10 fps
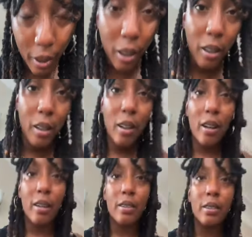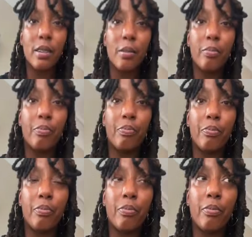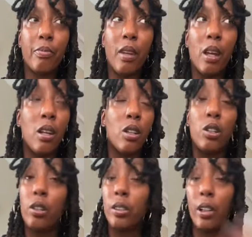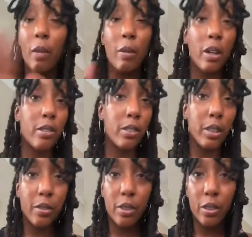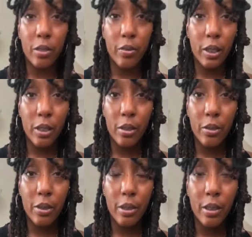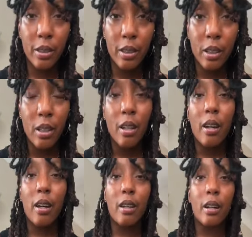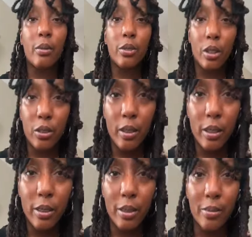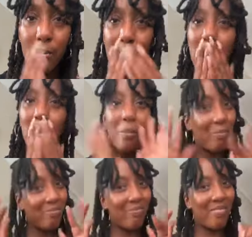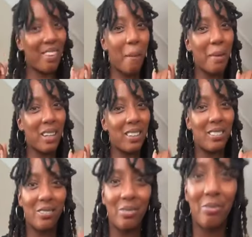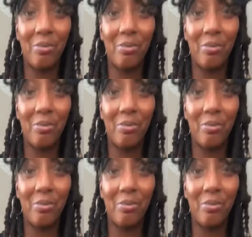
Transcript: Okay? And you can check out my other sacred sexual videos. And I will talk to you guys later. Bye.